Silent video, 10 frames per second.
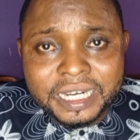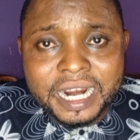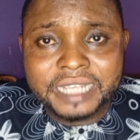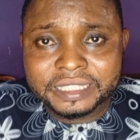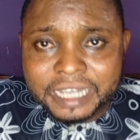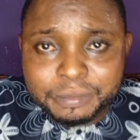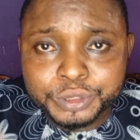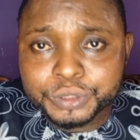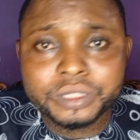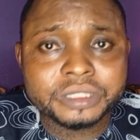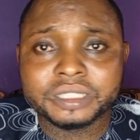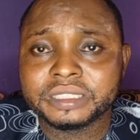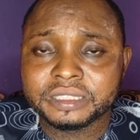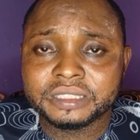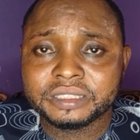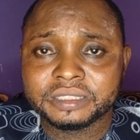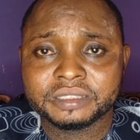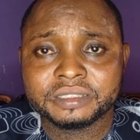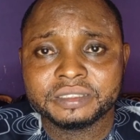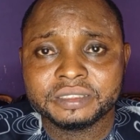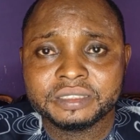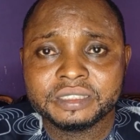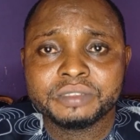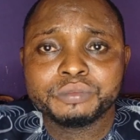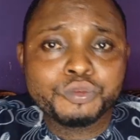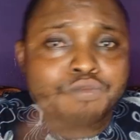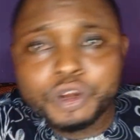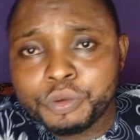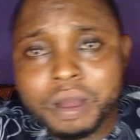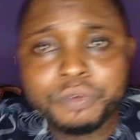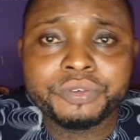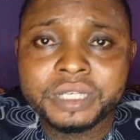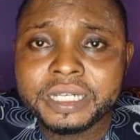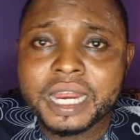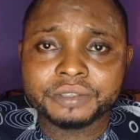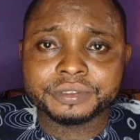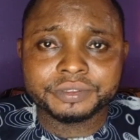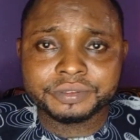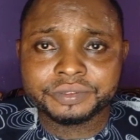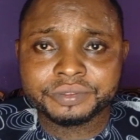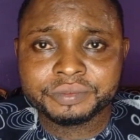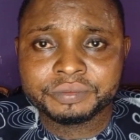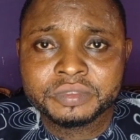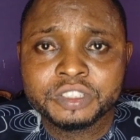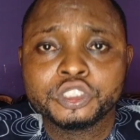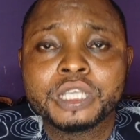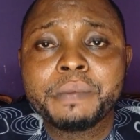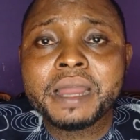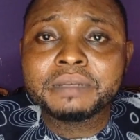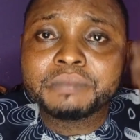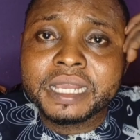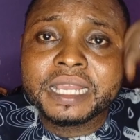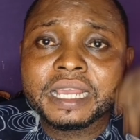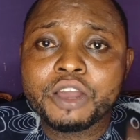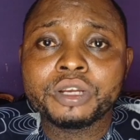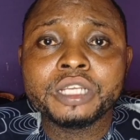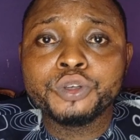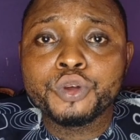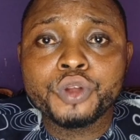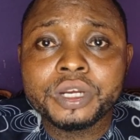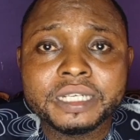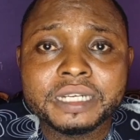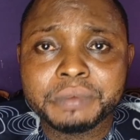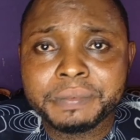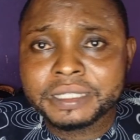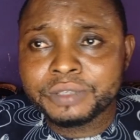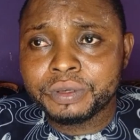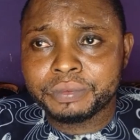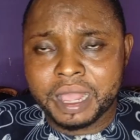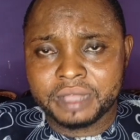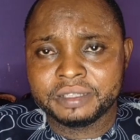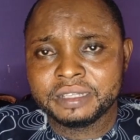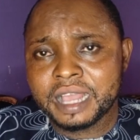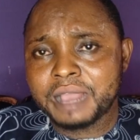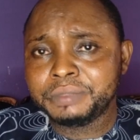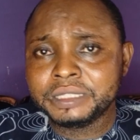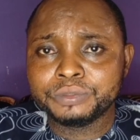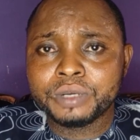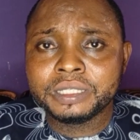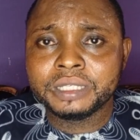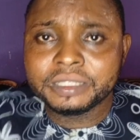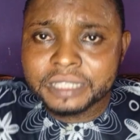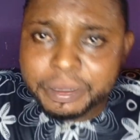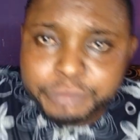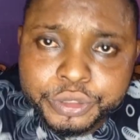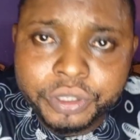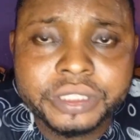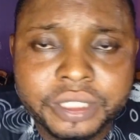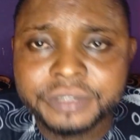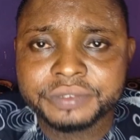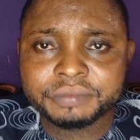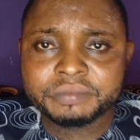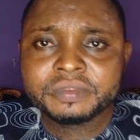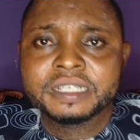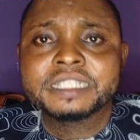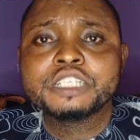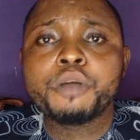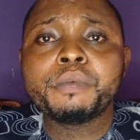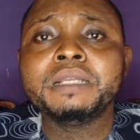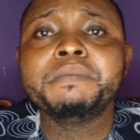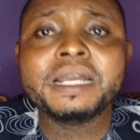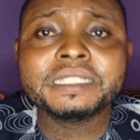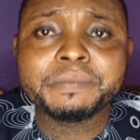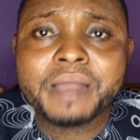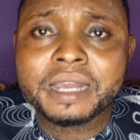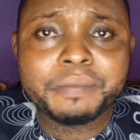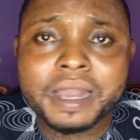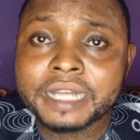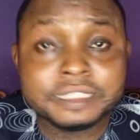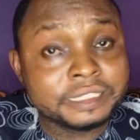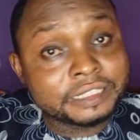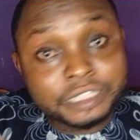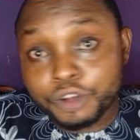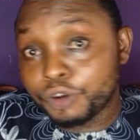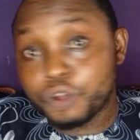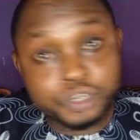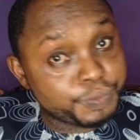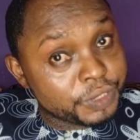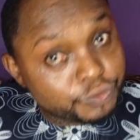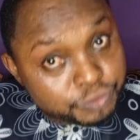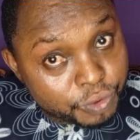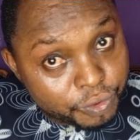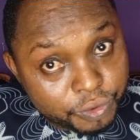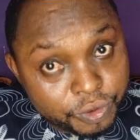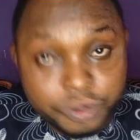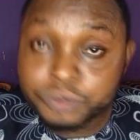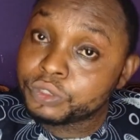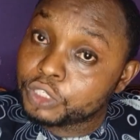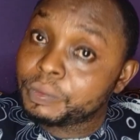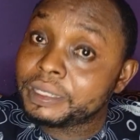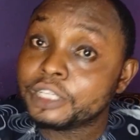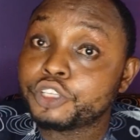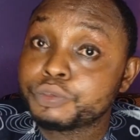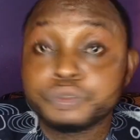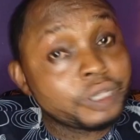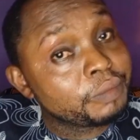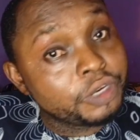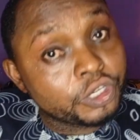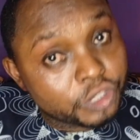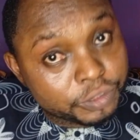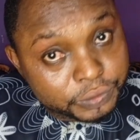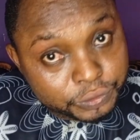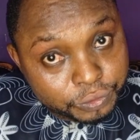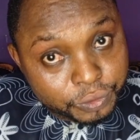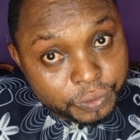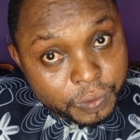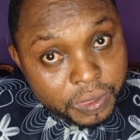rin lara yin e mu short kan si gbogbo lo ma fule danu ti e ba ri pe ona yin o lo dede pe be se wo igba abi di word na e mu short kan ti omo yin ba se ba kan ba kan ti se oro speak to o nkan to ba je to speak to e gbe lo so speak to o